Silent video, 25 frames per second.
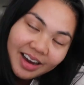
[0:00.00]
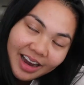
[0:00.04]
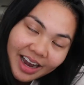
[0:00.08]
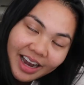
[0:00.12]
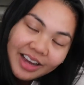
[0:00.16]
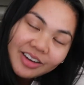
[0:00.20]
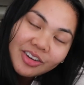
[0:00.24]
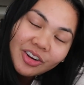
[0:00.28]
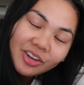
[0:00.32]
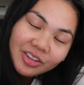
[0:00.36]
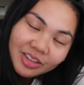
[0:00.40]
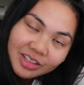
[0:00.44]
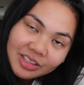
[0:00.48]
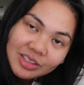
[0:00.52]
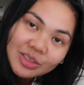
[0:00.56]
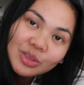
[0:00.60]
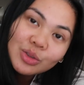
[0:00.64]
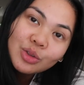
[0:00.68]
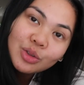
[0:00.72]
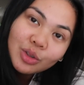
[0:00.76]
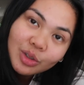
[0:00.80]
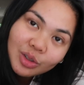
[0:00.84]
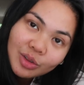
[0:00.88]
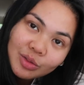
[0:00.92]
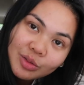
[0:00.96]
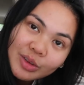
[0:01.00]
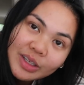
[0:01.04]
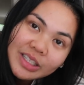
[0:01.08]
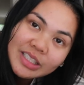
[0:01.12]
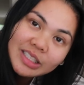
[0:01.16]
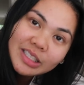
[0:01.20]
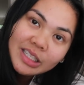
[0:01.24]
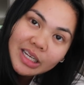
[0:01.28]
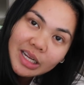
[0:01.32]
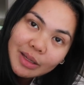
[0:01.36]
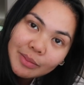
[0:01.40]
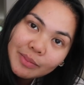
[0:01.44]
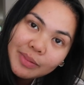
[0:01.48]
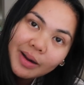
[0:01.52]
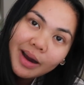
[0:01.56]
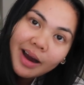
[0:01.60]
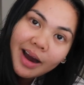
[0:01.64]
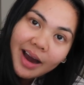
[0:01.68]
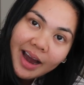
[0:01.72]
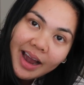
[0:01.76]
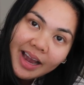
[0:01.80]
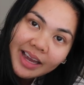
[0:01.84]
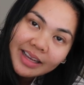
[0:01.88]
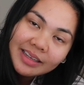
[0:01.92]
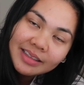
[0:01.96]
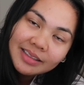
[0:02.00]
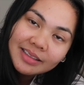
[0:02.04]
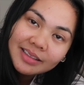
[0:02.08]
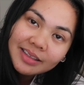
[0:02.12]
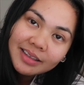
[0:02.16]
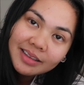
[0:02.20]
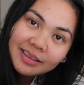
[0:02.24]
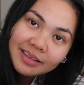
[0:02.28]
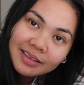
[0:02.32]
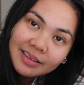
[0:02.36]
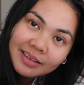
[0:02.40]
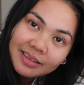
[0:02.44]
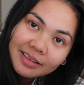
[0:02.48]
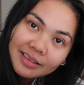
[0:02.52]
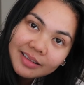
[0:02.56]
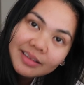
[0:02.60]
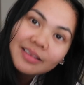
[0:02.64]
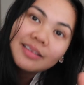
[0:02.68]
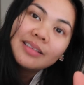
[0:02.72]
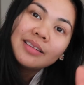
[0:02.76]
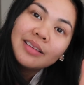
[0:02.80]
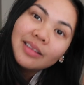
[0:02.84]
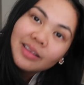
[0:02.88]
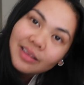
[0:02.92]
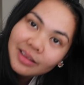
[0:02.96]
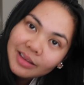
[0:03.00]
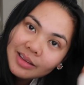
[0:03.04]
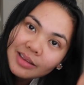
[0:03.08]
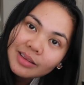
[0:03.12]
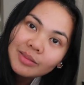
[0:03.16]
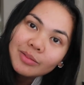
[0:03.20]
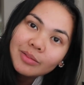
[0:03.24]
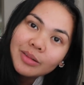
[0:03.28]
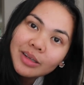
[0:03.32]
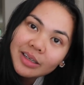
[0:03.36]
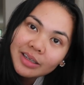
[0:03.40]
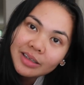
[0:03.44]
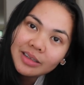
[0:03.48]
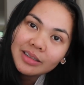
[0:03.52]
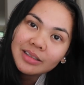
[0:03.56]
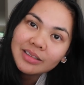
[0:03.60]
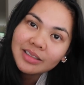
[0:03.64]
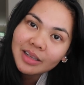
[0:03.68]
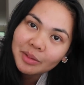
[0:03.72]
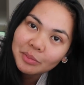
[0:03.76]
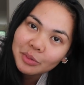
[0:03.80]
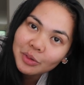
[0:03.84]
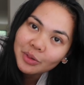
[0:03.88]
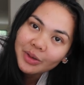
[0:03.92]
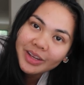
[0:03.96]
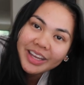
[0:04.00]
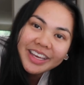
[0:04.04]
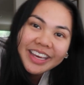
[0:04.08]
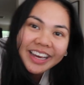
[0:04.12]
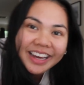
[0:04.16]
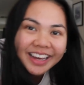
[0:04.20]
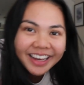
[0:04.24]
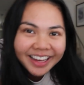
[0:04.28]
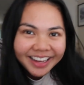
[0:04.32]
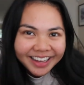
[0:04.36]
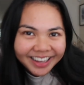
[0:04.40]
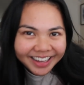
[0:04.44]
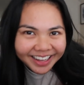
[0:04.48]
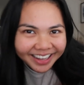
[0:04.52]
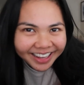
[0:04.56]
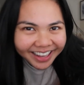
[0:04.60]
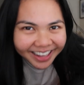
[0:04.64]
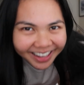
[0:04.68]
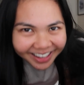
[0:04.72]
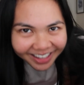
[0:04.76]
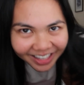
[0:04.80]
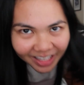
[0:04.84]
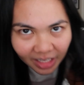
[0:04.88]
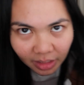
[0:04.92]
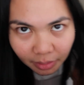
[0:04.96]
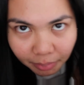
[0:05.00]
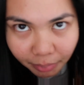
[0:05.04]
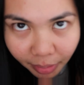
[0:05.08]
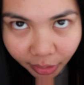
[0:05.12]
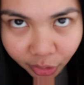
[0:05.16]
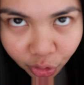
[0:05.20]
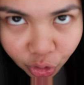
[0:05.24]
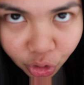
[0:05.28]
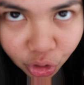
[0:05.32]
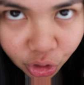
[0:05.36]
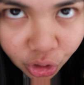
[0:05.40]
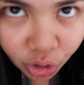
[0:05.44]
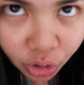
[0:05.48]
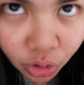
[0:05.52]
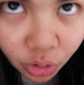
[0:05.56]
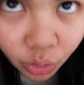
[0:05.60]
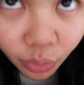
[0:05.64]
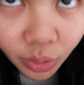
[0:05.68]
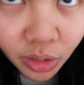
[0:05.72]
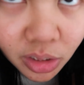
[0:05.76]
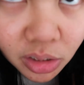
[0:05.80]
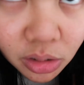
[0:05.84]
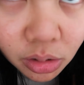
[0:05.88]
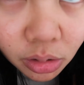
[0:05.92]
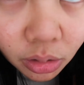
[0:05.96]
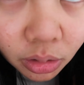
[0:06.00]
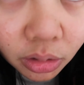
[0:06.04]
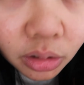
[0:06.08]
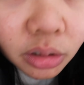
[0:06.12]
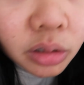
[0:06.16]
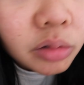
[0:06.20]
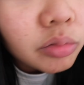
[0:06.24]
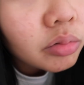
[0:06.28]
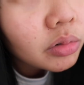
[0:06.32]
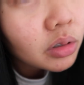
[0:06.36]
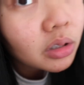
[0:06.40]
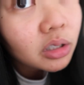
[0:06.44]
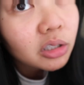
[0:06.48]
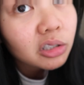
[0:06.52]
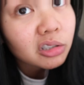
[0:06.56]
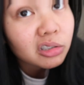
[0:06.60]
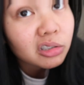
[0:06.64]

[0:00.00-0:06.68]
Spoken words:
I know there's good reasoning behind what it is I'm doing, but you should do it too. You really